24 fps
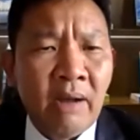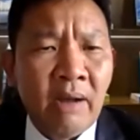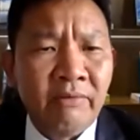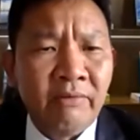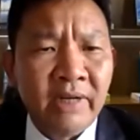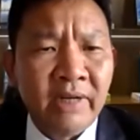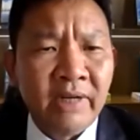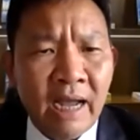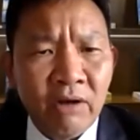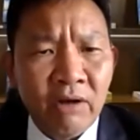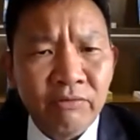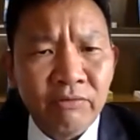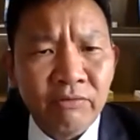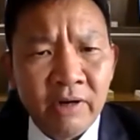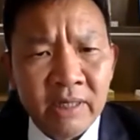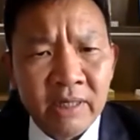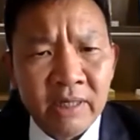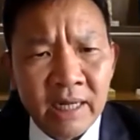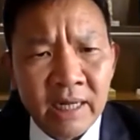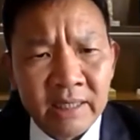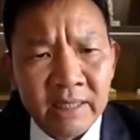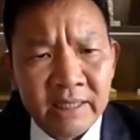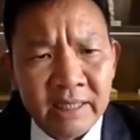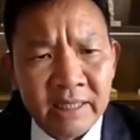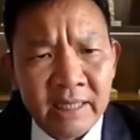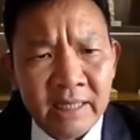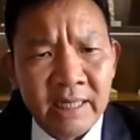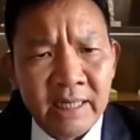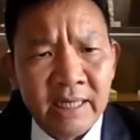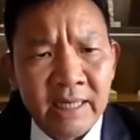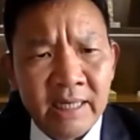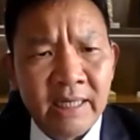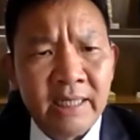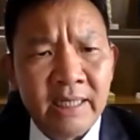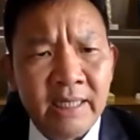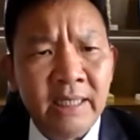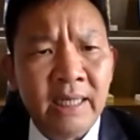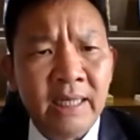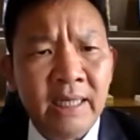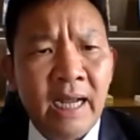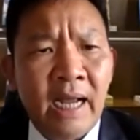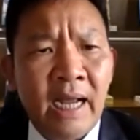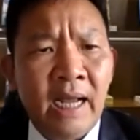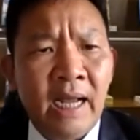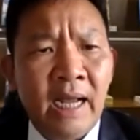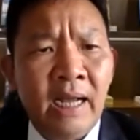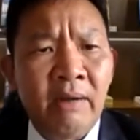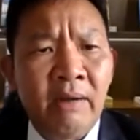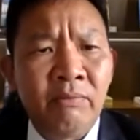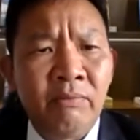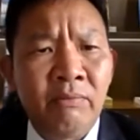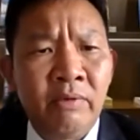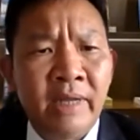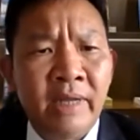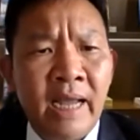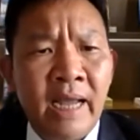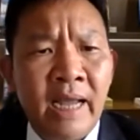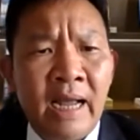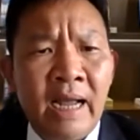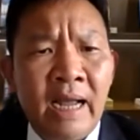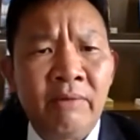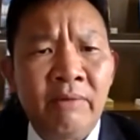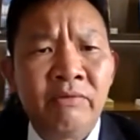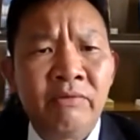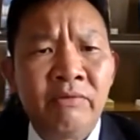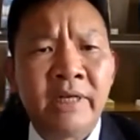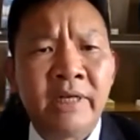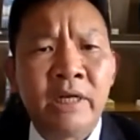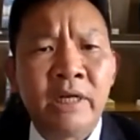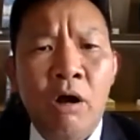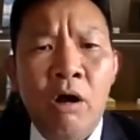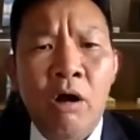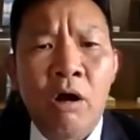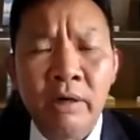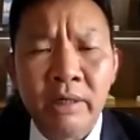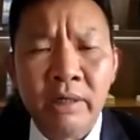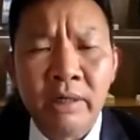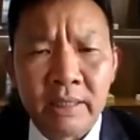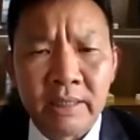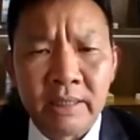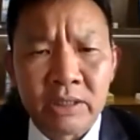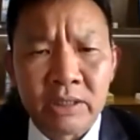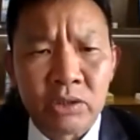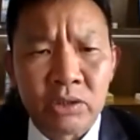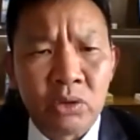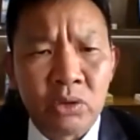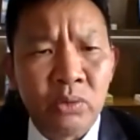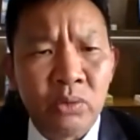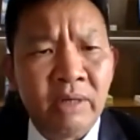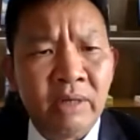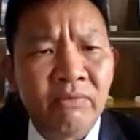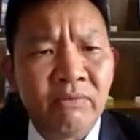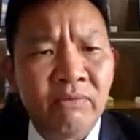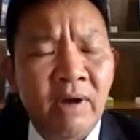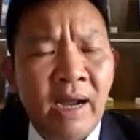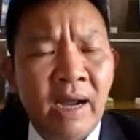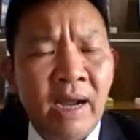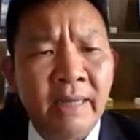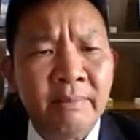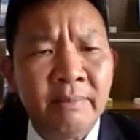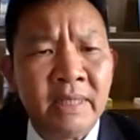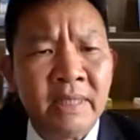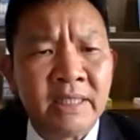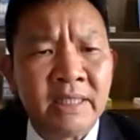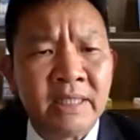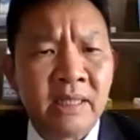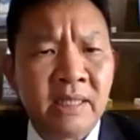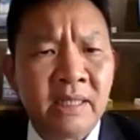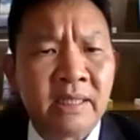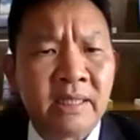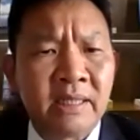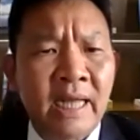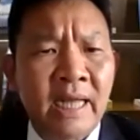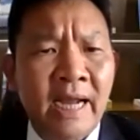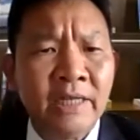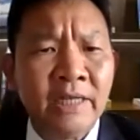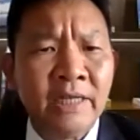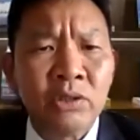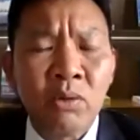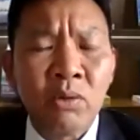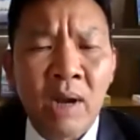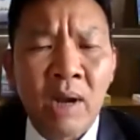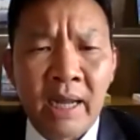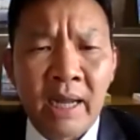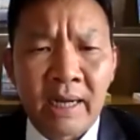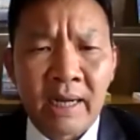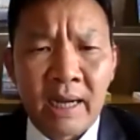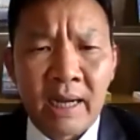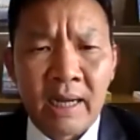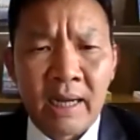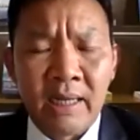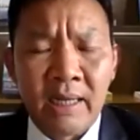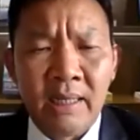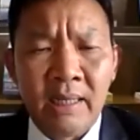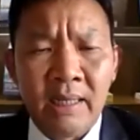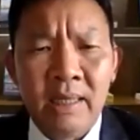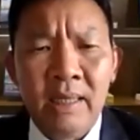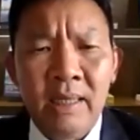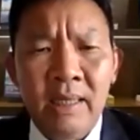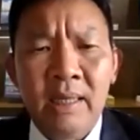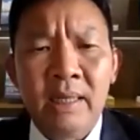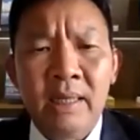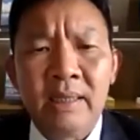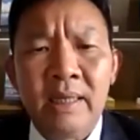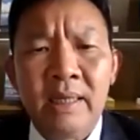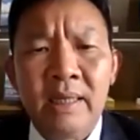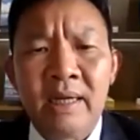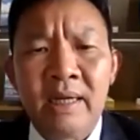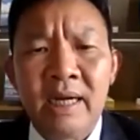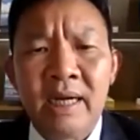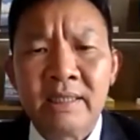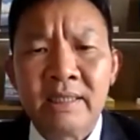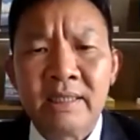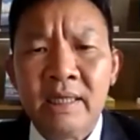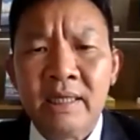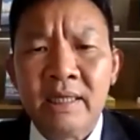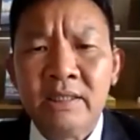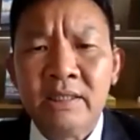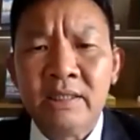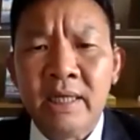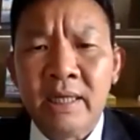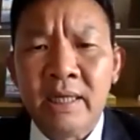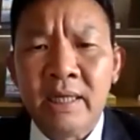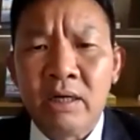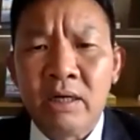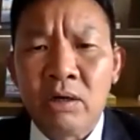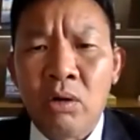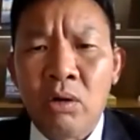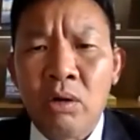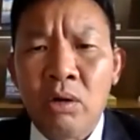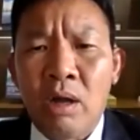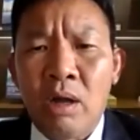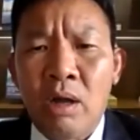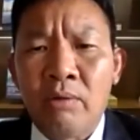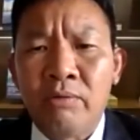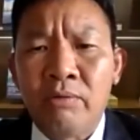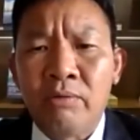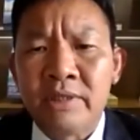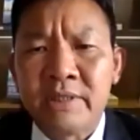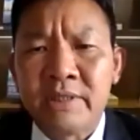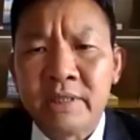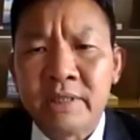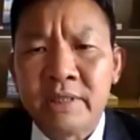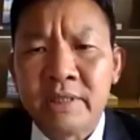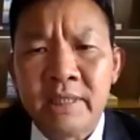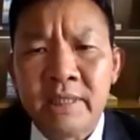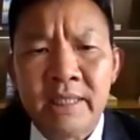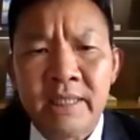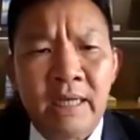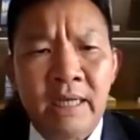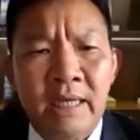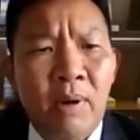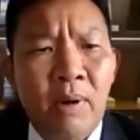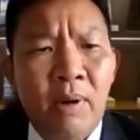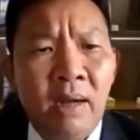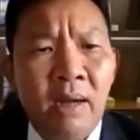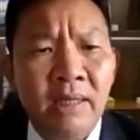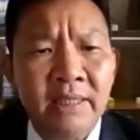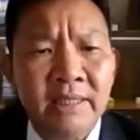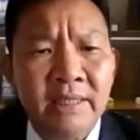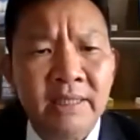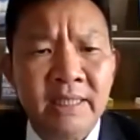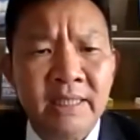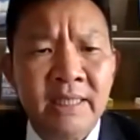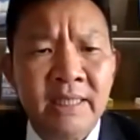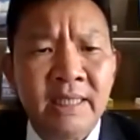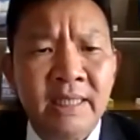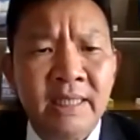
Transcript: Without further delay, we are very honored to invite Mr. Taiso Hara, Director General of Research and Policy